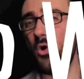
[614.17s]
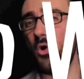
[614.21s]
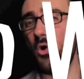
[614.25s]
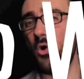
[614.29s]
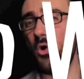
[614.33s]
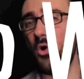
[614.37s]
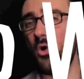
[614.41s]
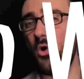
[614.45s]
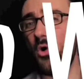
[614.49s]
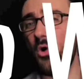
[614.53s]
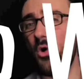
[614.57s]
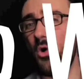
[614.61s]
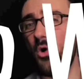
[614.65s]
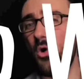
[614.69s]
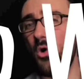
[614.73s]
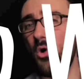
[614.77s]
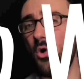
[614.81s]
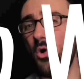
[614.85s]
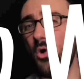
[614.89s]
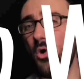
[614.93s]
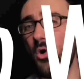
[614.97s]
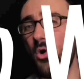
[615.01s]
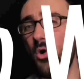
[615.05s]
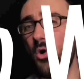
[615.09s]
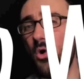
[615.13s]

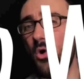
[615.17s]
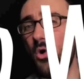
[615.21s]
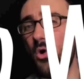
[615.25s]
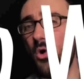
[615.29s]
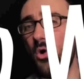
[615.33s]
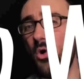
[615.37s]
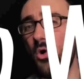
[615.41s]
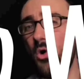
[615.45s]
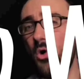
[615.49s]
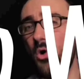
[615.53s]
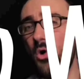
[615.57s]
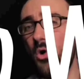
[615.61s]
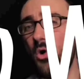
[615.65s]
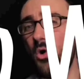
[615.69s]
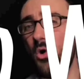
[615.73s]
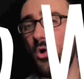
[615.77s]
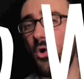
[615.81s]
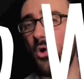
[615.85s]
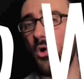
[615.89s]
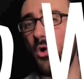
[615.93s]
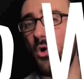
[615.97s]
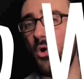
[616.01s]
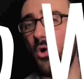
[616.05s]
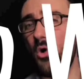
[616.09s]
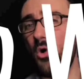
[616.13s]

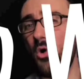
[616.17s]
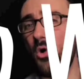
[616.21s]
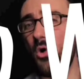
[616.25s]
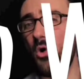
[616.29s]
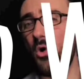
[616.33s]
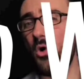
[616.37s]
(silent)